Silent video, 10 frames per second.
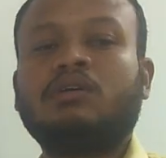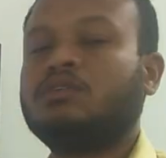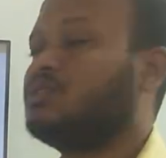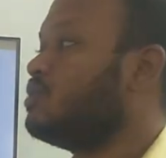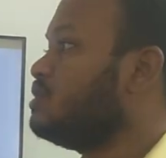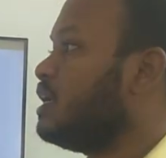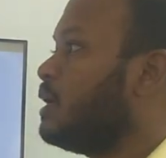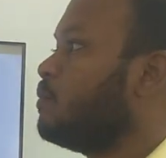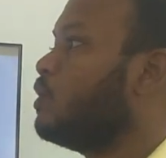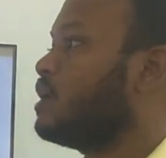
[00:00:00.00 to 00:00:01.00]
So the
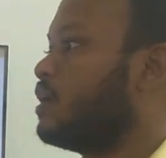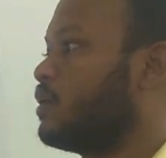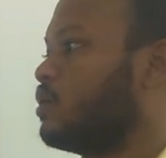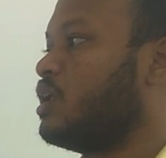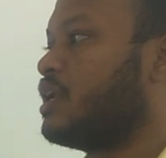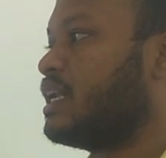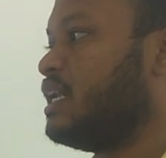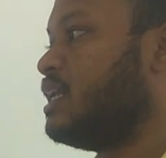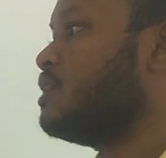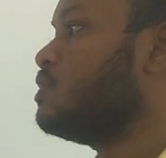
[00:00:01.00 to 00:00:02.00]
remote controller
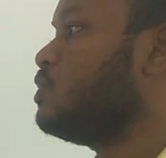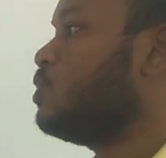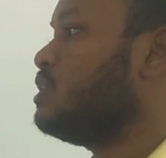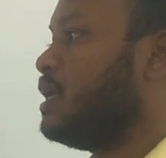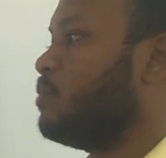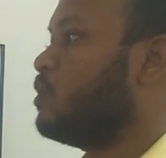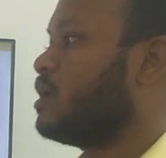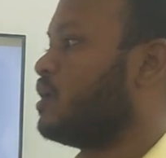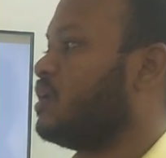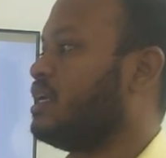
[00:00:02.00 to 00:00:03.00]
cleaning. Store the remote
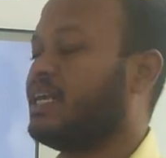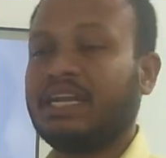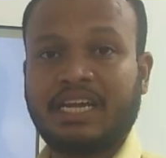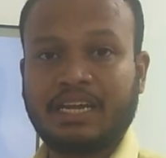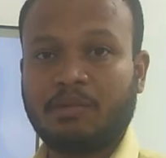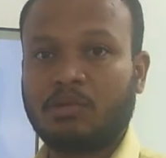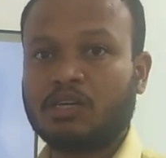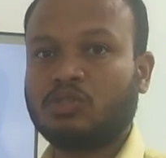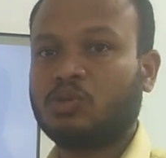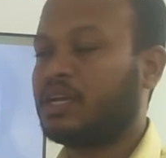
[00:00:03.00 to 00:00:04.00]
controller in dedicated
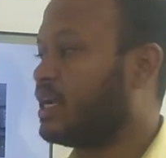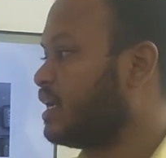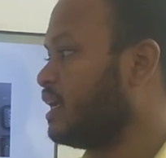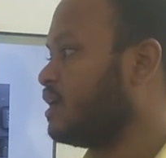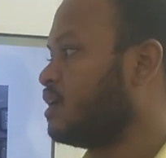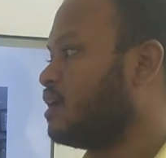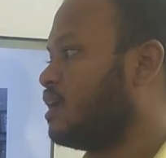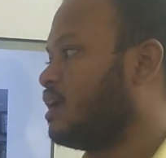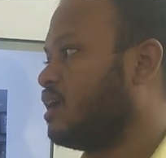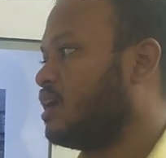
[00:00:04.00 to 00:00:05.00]
box to getting
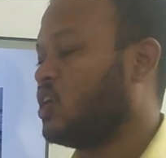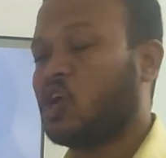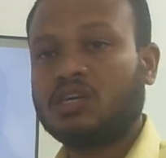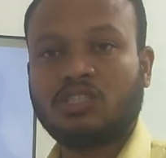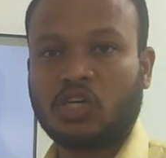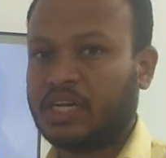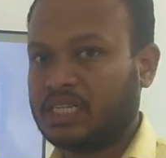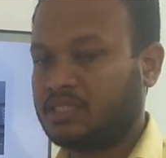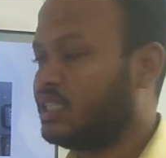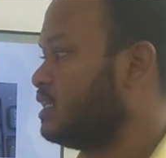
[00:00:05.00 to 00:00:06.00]
lost or
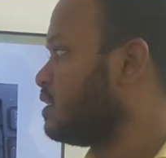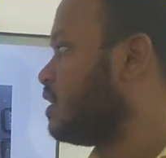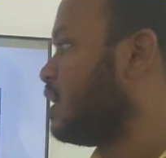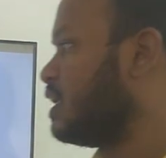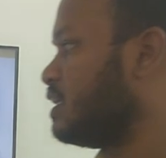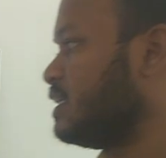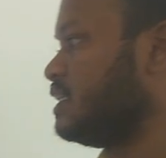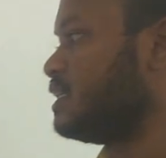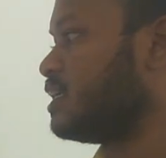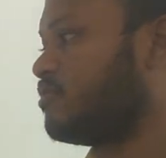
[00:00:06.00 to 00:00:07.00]
dusty. And
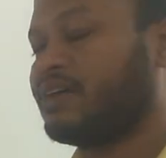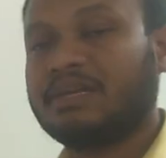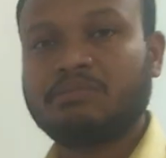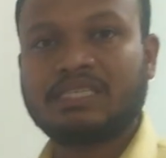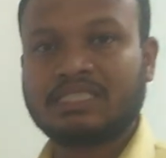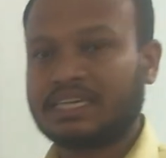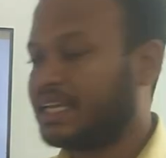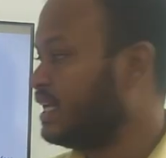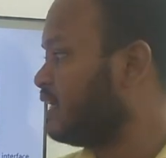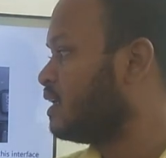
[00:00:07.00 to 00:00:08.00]
here wipe the
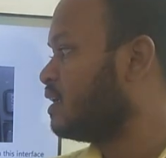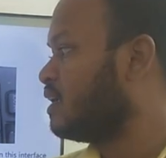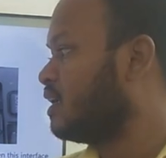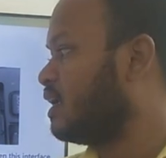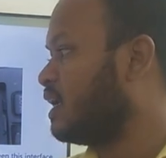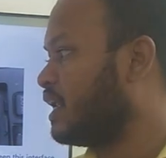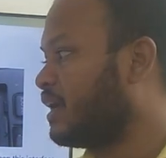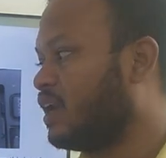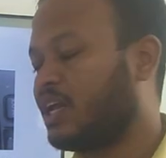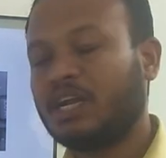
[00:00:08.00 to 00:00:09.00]
screen
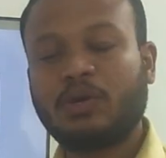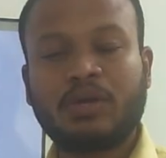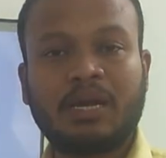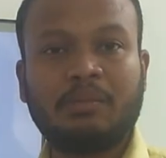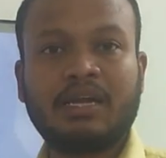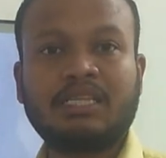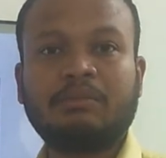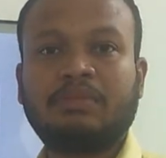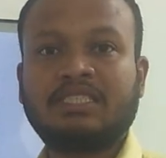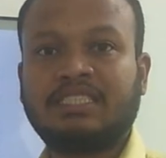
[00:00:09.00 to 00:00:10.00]
regularly to eliminate the
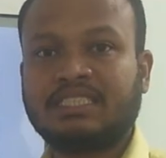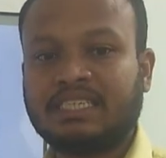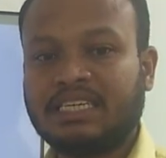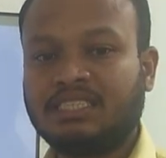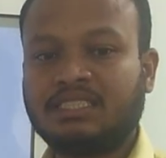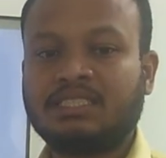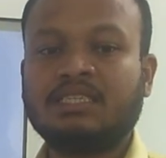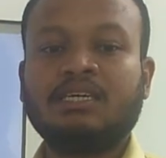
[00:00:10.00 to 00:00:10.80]
pesticides